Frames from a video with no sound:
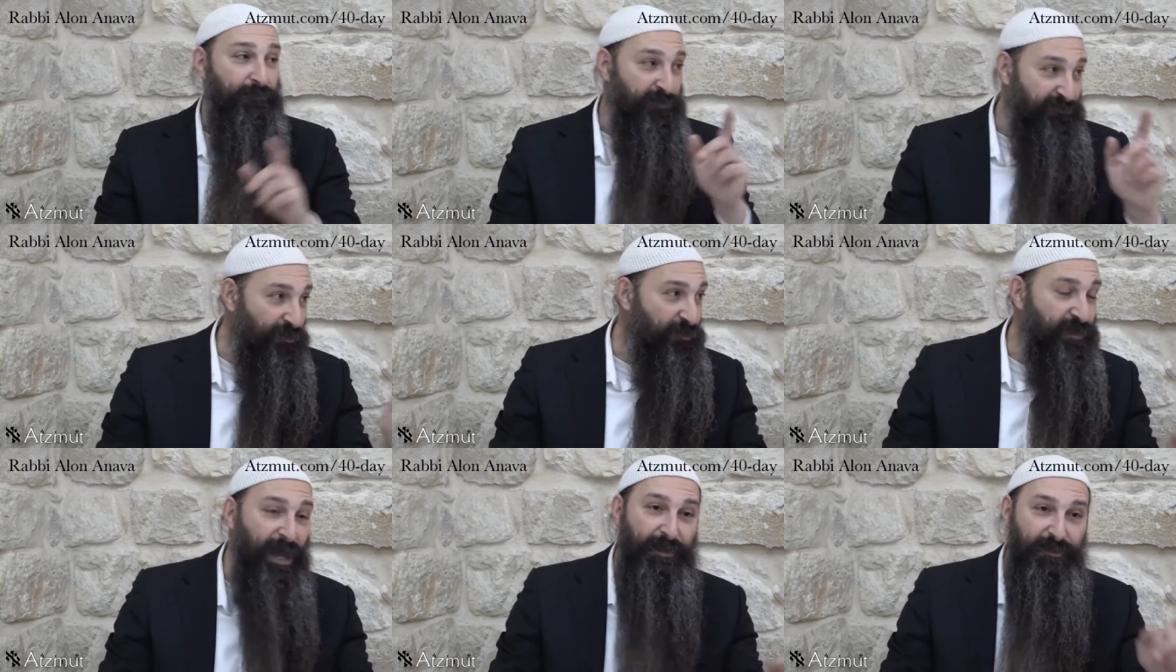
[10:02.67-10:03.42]
And before
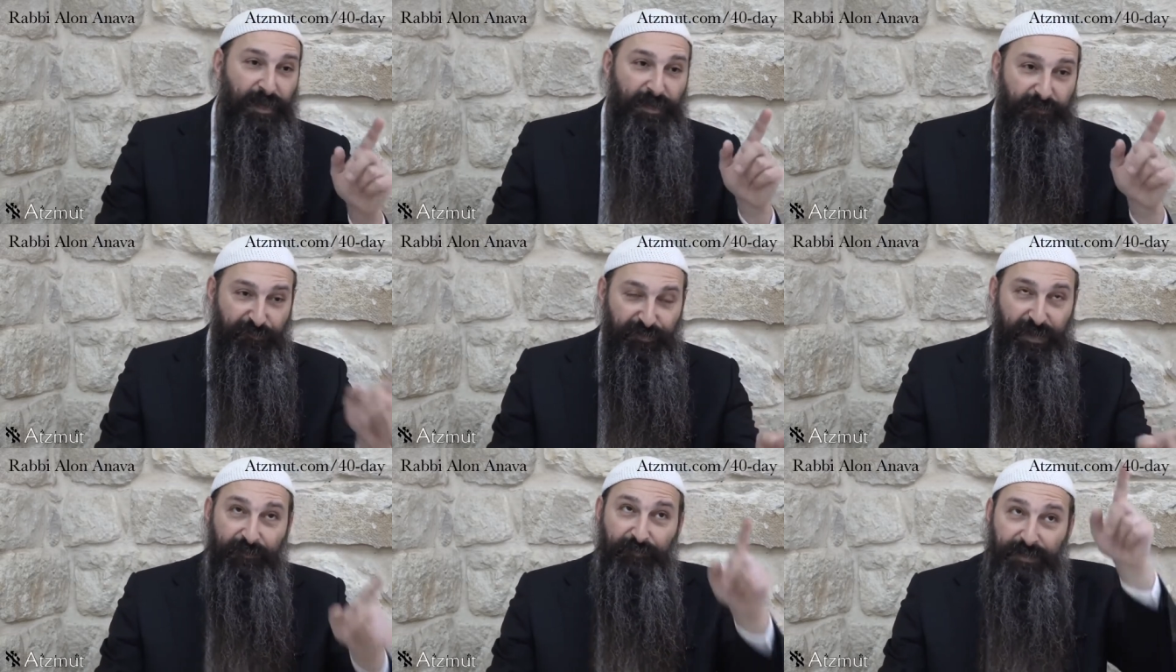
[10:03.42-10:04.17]
that, the
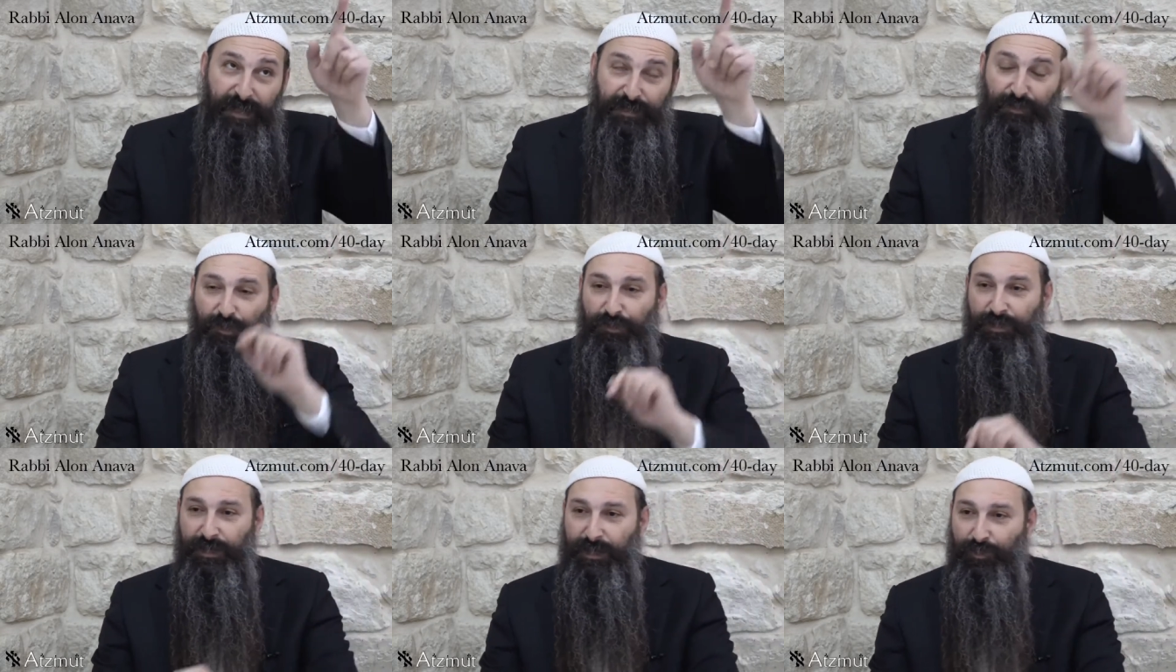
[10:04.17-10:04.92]
forgiveness has to go
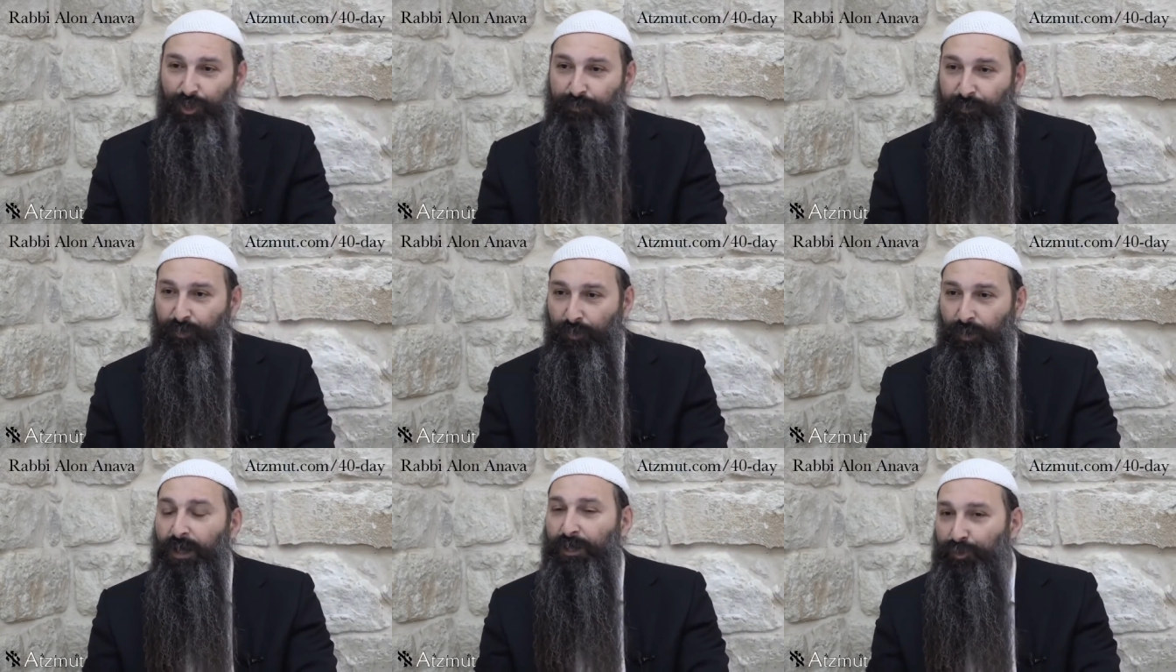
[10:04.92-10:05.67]
to the Kadosh Baruch
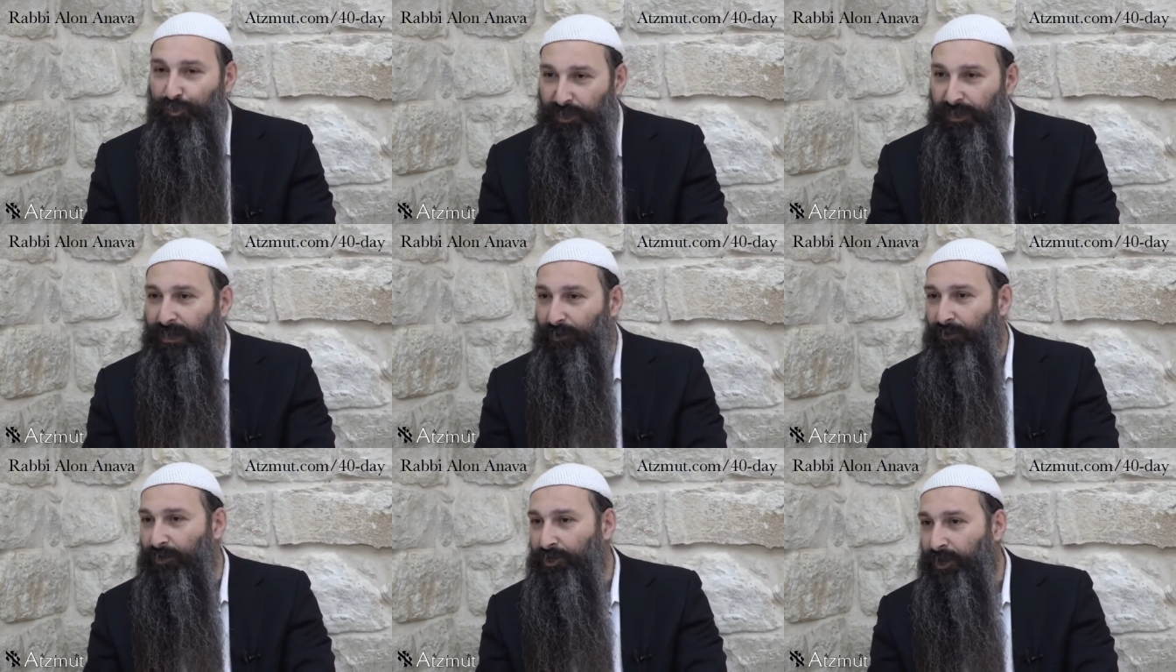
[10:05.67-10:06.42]
Hu. You did
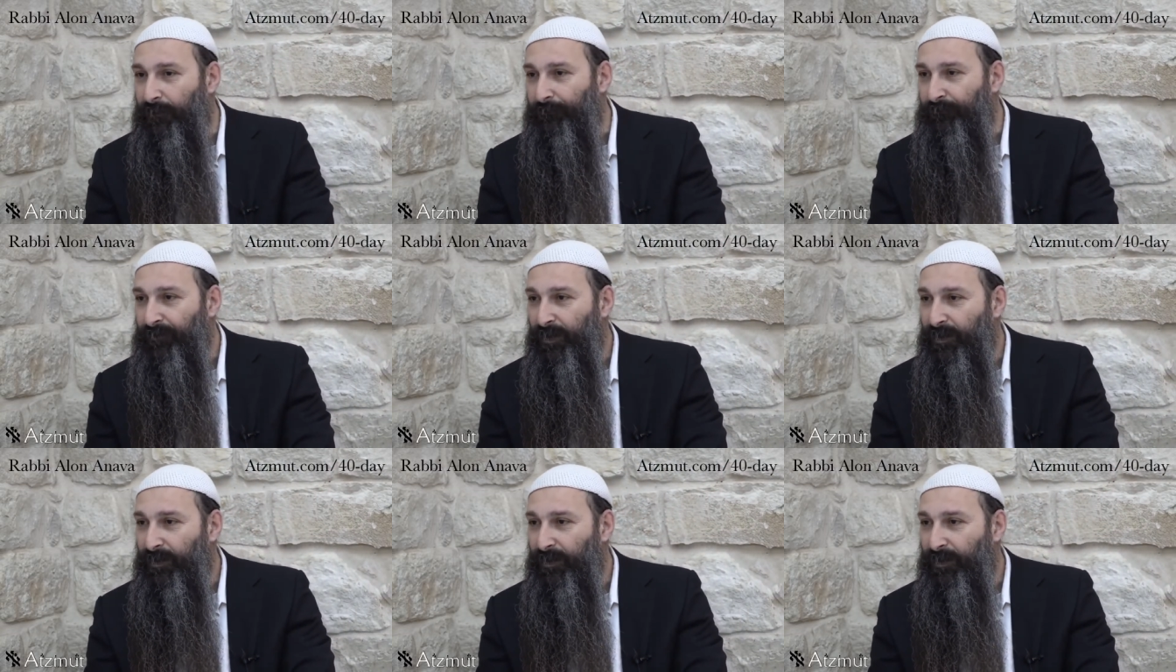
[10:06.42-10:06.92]
Chilul Hashem.